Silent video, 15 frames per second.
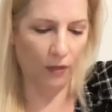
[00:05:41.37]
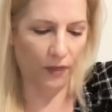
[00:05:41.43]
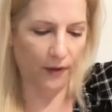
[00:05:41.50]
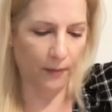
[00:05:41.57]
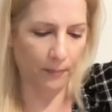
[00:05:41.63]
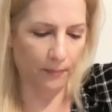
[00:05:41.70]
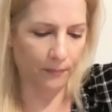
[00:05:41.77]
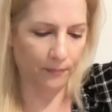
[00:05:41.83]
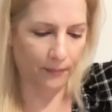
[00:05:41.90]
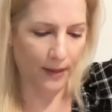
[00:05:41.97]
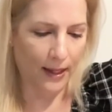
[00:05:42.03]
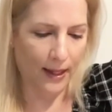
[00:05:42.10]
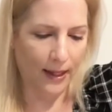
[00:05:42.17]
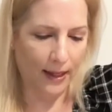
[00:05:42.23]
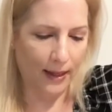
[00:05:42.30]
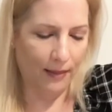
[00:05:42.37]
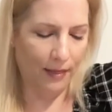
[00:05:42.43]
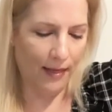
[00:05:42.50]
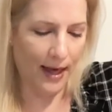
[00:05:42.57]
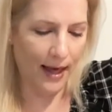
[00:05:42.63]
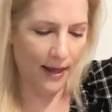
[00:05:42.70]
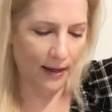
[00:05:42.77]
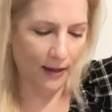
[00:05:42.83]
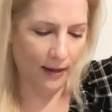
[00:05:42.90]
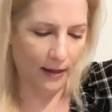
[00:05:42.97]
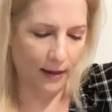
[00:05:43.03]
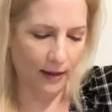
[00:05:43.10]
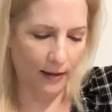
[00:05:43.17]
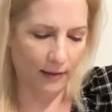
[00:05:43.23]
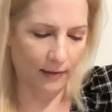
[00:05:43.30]
them. And that
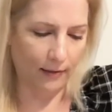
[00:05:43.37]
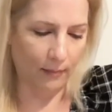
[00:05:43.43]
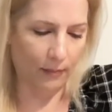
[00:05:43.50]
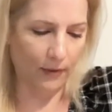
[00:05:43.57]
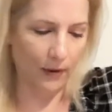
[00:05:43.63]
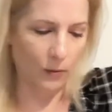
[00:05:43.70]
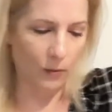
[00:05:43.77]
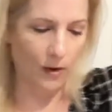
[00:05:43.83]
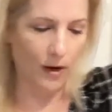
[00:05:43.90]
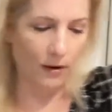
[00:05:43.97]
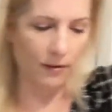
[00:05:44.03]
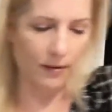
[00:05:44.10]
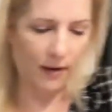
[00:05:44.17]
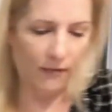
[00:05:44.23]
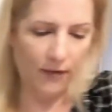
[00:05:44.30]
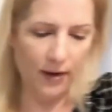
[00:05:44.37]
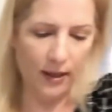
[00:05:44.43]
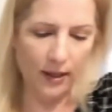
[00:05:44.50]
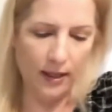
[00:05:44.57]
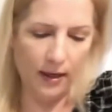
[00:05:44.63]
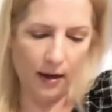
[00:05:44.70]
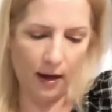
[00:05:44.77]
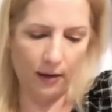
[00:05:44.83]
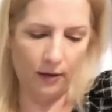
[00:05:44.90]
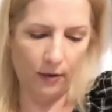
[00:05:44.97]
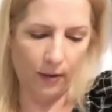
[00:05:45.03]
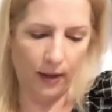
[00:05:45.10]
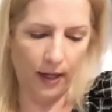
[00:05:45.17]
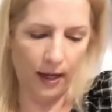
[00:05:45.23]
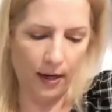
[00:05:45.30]
is something we are definitely not
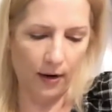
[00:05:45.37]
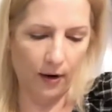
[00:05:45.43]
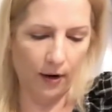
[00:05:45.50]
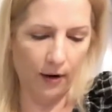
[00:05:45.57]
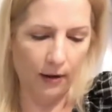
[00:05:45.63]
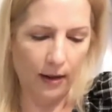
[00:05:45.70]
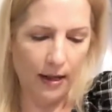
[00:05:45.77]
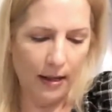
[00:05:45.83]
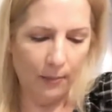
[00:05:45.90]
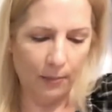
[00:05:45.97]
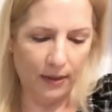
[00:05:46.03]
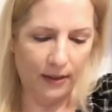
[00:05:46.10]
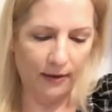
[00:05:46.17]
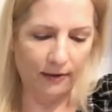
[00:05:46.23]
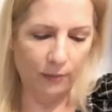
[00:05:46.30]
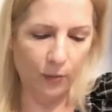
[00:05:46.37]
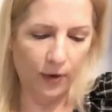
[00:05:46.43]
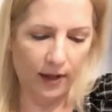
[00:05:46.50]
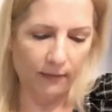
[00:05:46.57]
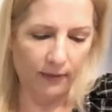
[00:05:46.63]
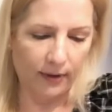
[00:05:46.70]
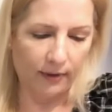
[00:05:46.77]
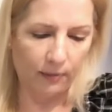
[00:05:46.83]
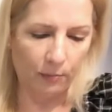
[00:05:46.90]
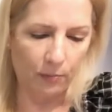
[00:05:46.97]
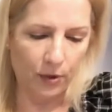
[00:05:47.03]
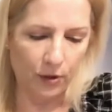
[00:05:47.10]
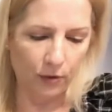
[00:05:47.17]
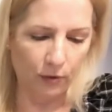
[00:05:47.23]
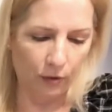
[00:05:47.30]
doing here. But this will give it some
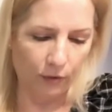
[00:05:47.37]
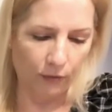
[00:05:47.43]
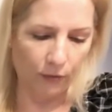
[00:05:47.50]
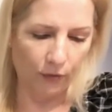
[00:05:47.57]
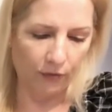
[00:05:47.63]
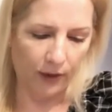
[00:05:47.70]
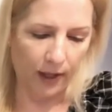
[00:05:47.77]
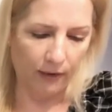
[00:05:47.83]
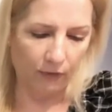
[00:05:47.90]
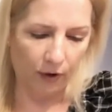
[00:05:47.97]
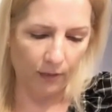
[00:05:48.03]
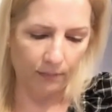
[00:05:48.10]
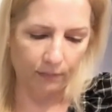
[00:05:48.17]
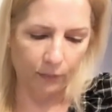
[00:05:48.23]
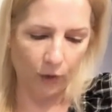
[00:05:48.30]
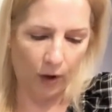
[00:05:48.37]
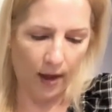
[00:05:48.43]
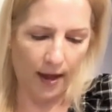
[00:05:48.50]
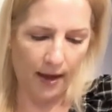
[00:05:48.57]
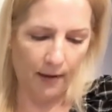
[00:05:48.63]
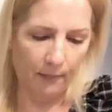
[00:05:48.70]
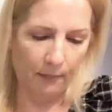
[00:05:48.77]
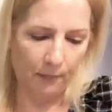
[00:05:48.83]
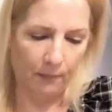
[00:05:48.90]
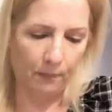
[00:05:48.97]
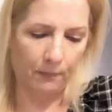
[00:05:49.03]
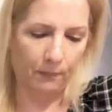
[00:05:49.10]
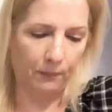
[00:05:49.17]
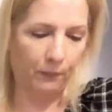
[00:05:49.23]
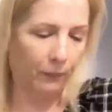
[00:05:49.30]
beautiful flavor, okay?
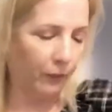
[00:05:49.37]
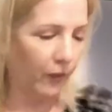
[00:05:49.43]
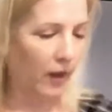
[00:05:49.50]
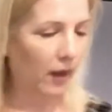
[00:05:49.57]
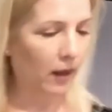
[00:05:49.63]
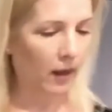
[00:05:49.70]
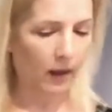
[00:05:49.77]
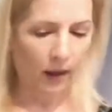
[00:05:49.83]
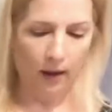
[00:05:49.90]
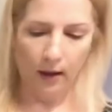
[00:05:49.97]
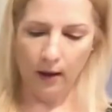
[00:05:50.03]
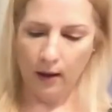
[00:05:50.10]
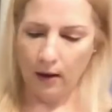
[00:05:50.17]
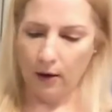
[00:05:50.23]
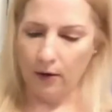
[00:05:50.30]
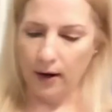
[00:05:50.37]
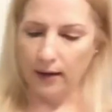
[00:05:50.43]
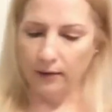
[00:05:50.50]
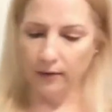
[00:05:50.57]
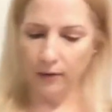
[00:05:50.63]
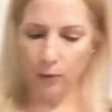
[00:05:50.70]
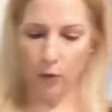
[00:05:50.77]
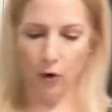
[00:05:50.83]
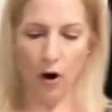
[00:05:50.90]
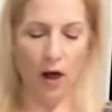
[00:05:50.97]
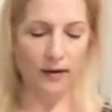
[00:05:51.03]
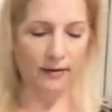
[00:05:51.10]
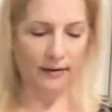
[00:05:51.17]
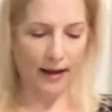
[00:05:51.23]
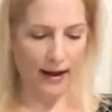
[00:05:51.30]
All right, so we're all
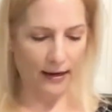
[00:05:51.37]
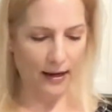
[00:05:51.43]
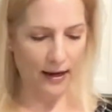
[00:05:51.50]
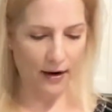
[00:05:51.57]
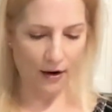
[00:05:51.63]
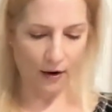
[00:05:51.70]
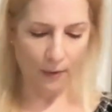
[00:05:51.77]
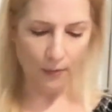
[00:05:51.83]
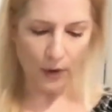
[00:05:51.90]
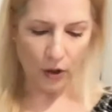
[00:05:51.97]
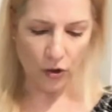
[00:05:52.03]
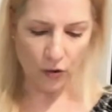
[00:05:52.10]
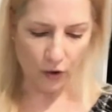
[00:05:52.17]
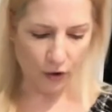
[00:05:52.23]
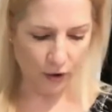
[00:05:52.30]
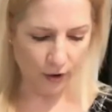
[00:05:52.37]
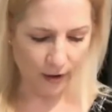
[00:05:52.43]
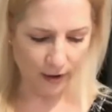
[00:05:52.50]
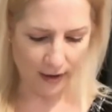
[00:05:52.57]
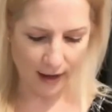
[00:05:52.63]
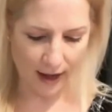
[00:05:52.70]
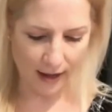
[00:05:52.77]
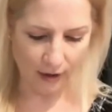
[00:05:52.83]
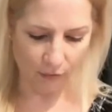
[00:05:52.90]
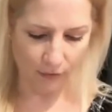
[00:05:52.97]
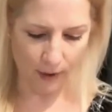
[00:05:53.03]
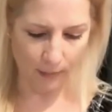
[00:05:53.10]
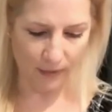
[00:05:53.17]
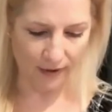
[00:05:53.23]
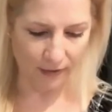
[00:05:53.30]
set here. You could kind of
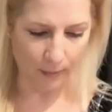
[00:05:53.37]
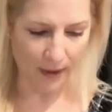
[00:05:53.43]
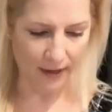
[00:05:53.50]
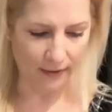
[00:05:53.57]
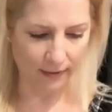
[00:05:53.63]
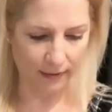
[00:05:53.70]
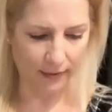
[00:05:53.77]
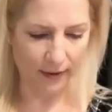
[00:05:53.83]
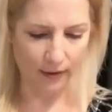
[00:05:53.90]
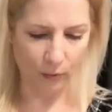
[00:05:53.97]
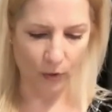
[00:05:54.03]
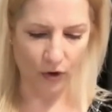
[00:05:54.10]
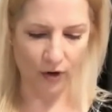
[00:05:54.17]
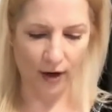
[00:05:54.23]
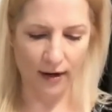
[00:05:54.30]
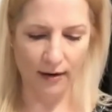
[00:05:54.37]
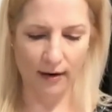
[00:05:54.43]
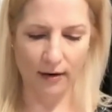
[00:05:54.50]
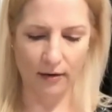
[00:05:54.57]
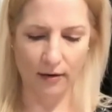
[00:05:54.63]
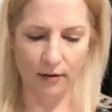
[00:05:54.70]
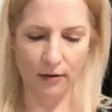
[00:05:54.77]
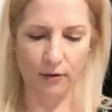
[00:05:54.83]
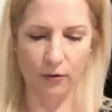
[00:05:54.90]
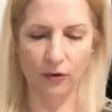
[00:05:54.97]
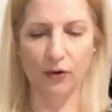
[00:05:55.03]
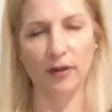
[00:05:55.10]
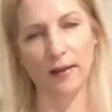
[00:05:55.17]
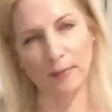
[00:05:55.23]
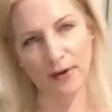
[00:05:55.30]
rub the spices in, which I tend to do,
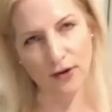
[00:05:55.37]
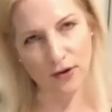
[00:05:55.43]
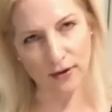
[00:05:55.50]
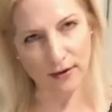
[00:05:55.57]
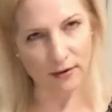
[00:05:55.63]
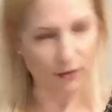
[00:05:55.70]
so let me just do